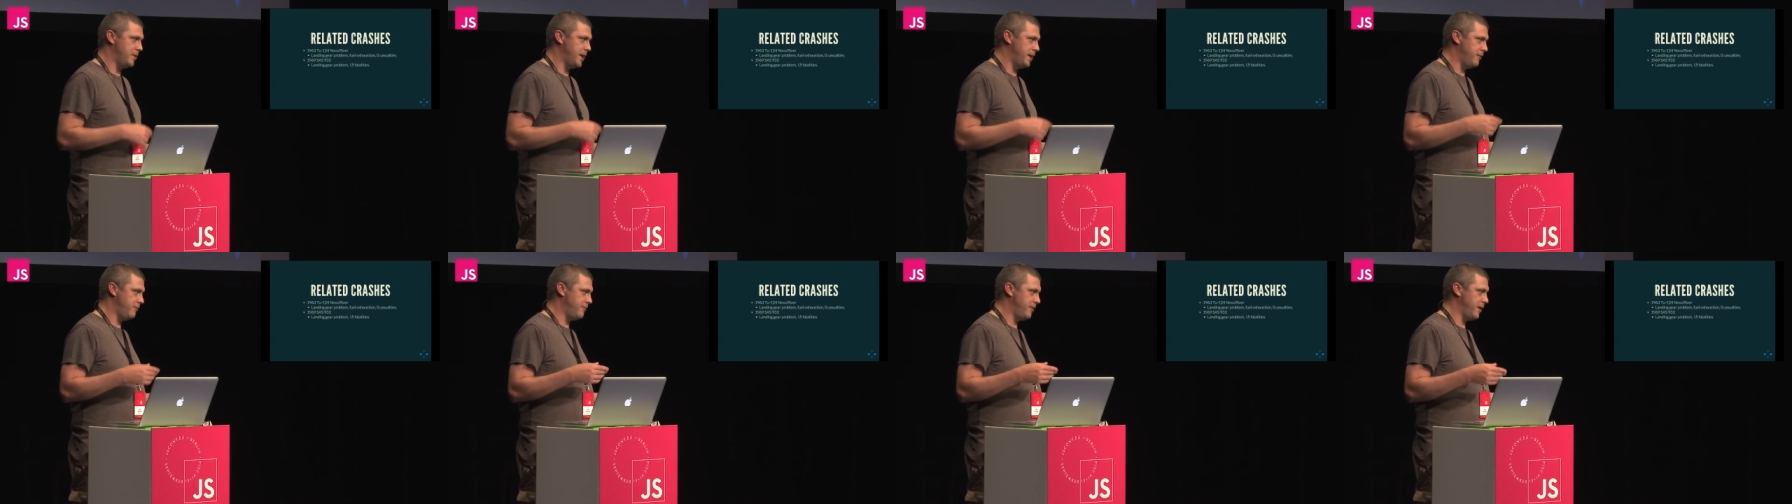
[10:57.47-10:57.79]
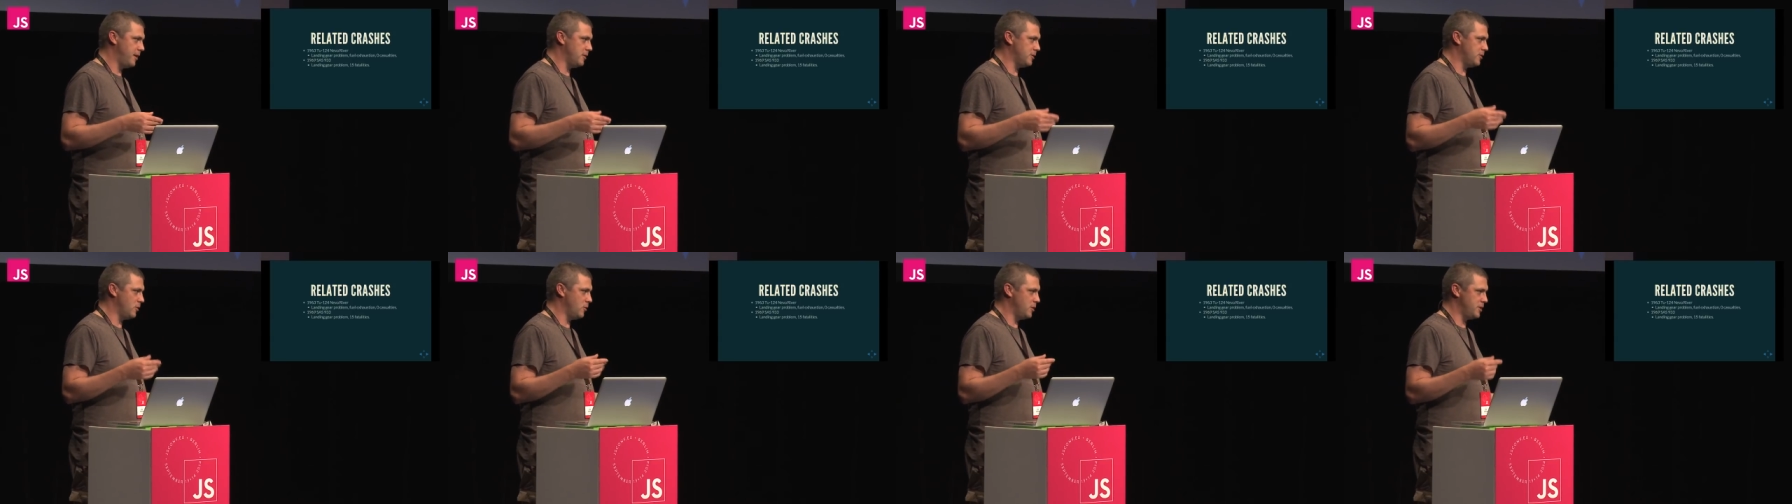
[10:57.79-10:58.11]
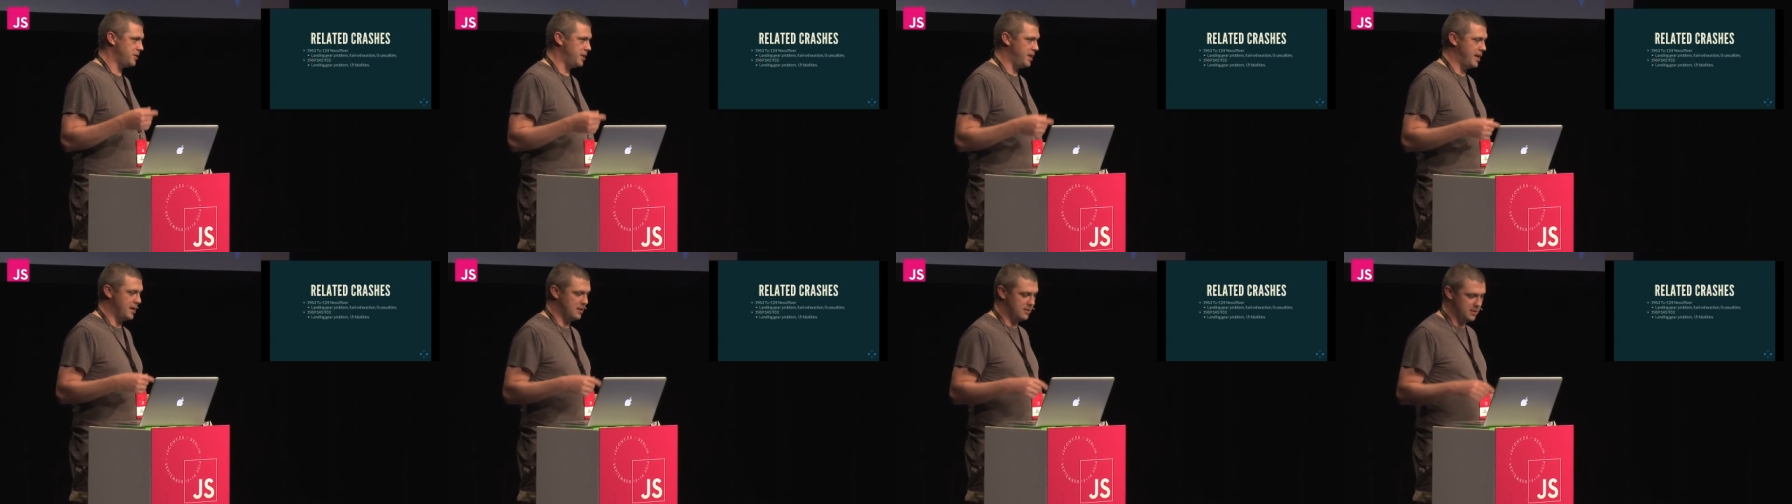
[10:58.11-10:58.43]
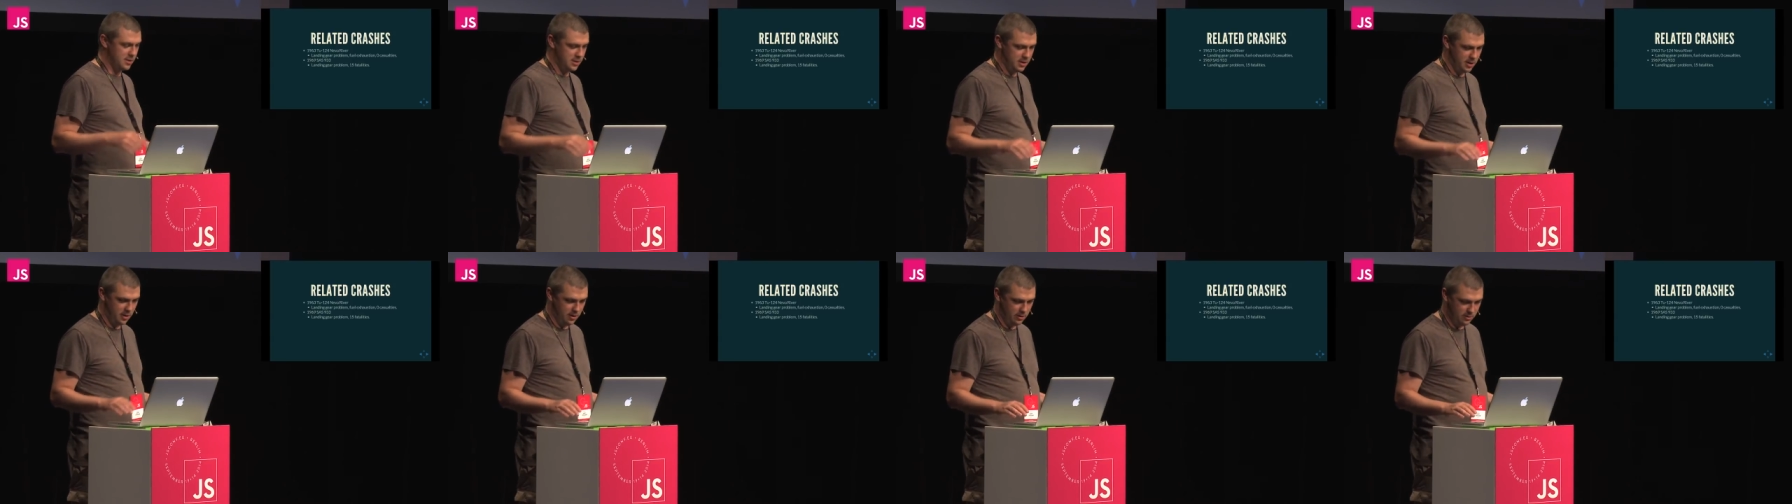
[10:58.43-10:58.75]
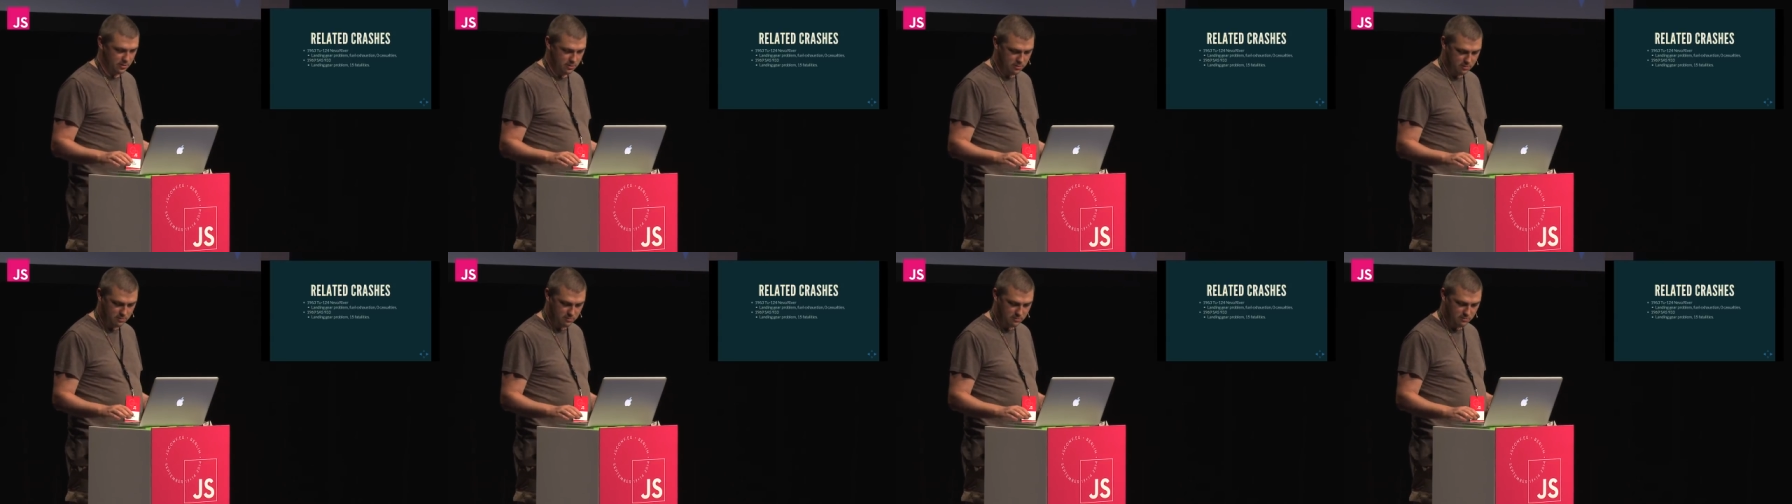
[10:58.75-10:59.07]
they failed to watch the
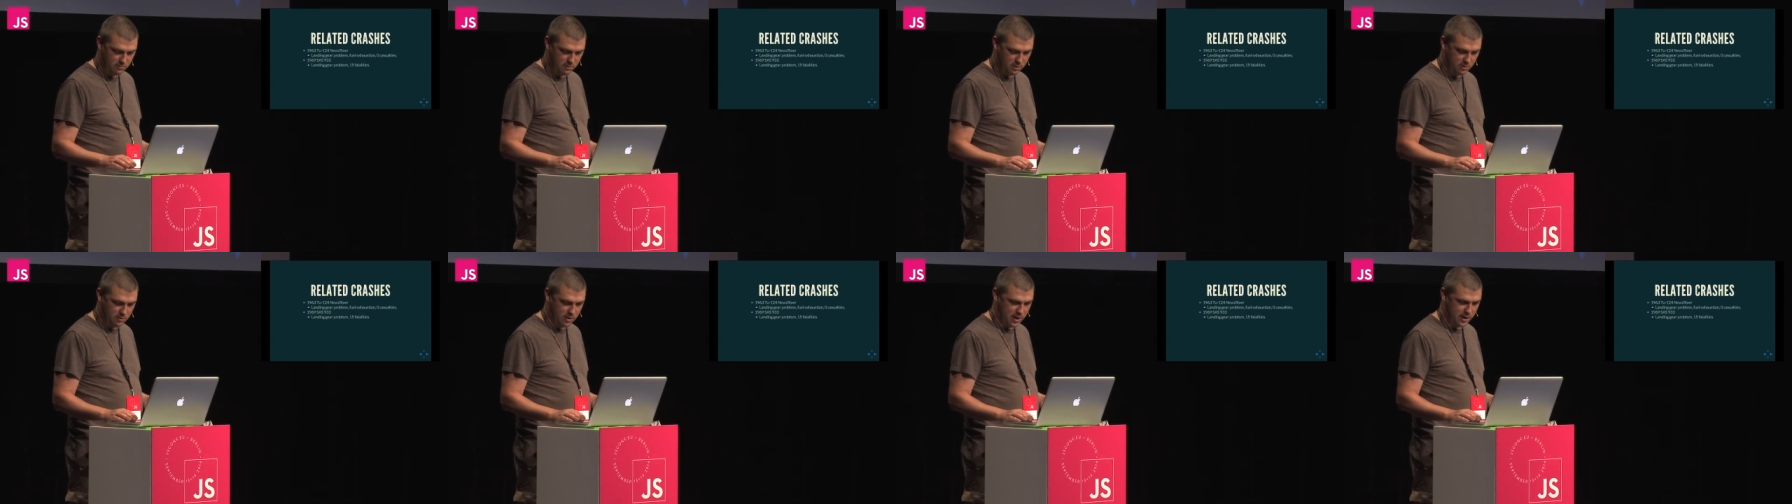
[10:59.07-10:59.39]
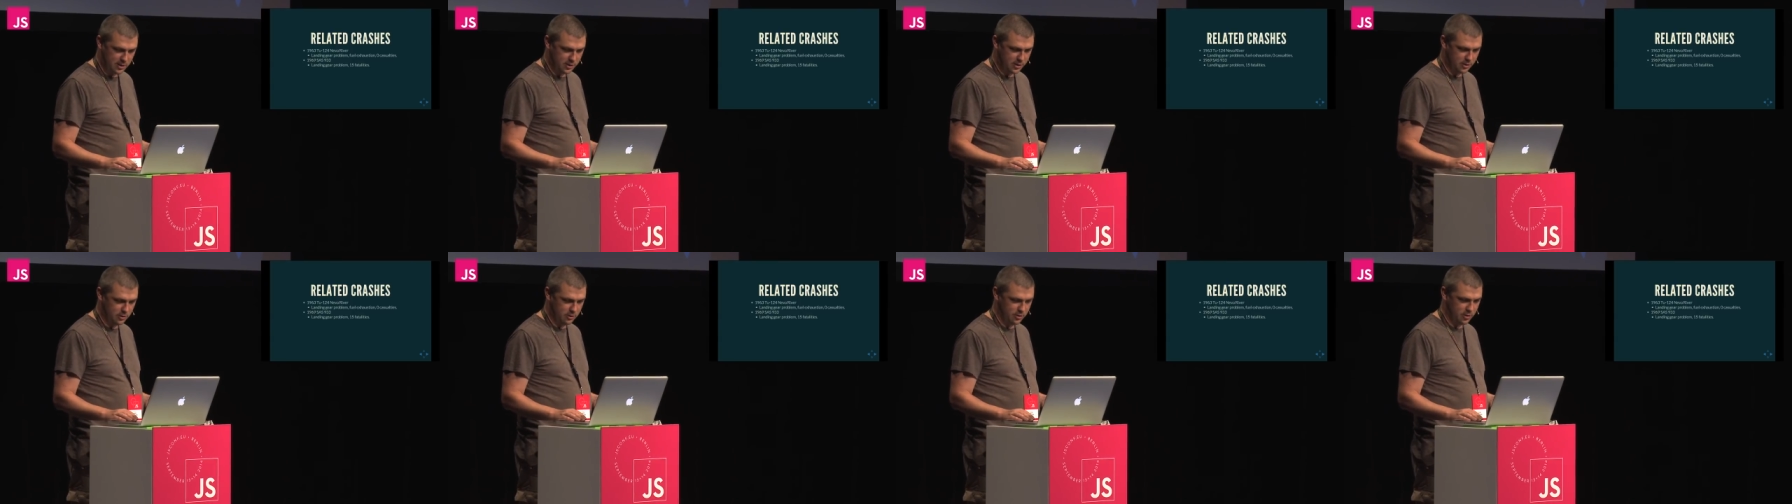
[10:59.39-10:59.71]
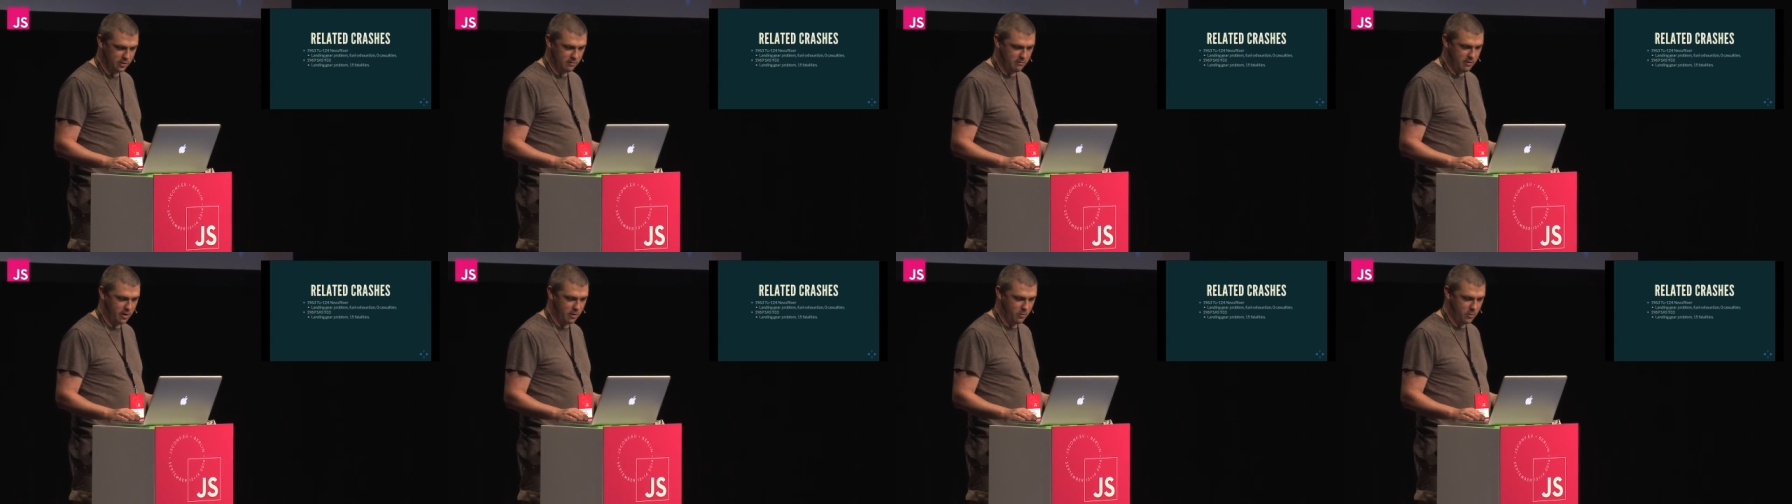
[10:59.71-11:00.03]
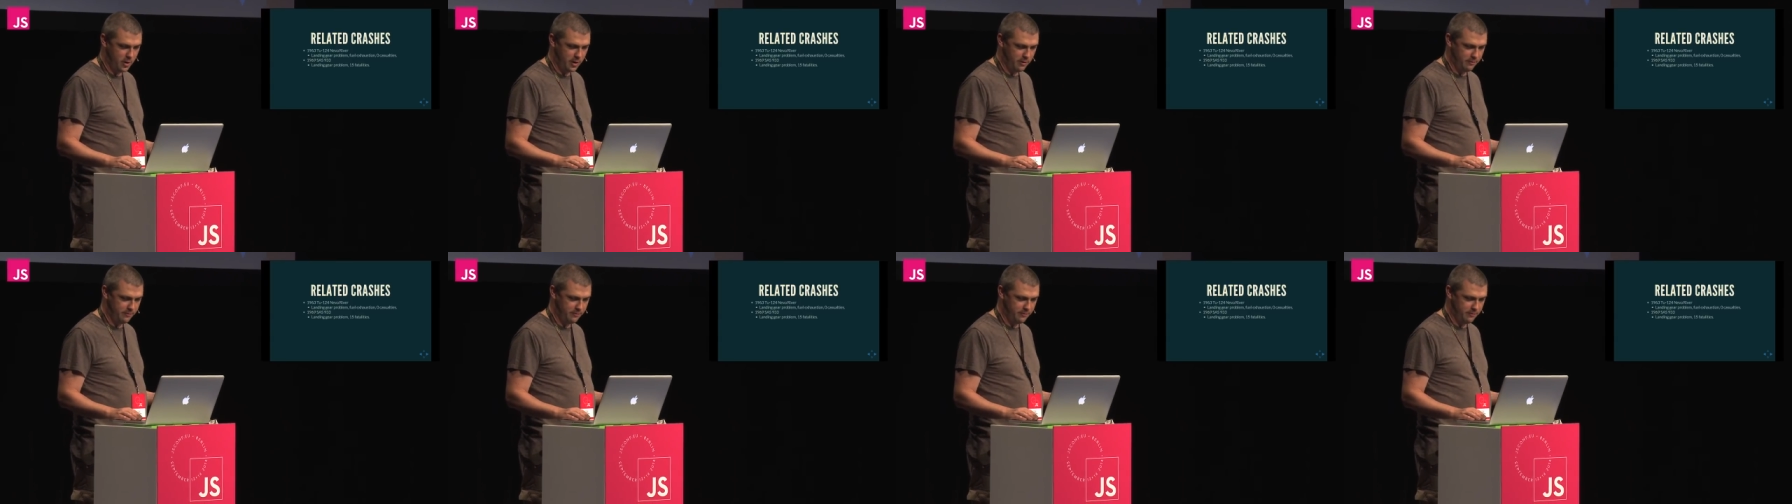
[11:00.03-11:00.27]
altitude, crashed short of the runway,